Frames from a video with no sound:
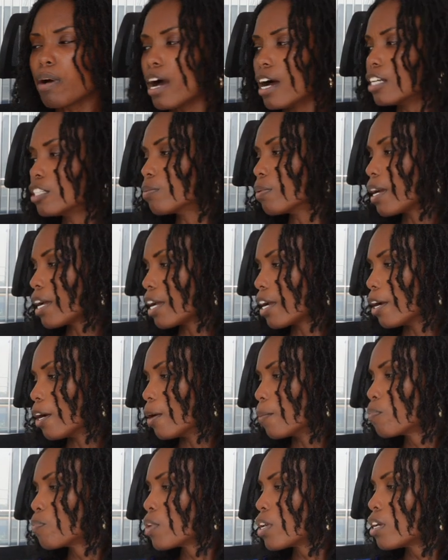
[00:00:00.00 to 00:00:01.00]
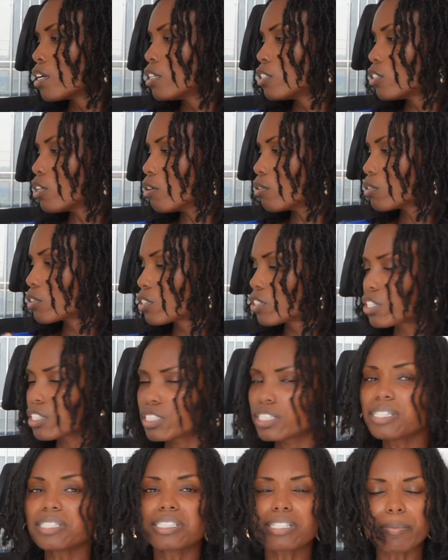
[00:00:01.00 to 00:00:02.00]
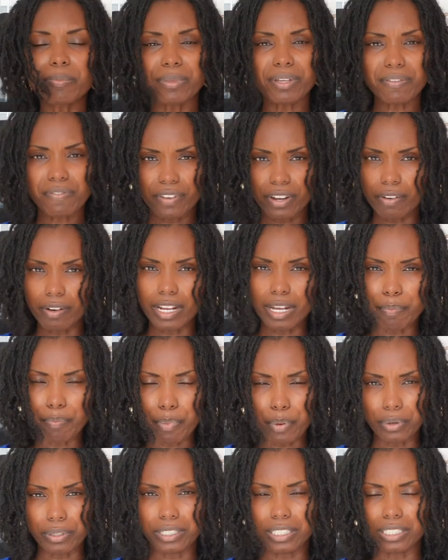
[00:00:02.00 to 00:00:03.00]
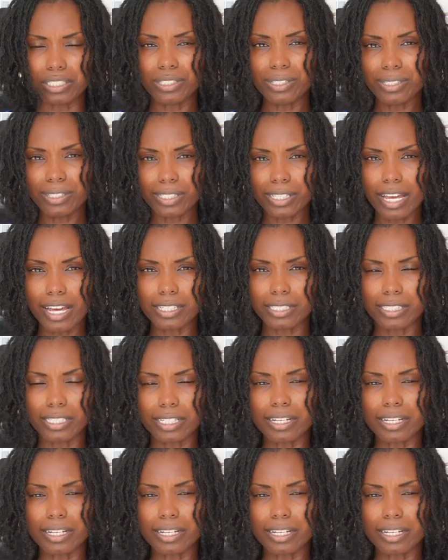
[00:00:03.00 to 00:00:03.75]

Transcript: pause right here. So she says something very important. She says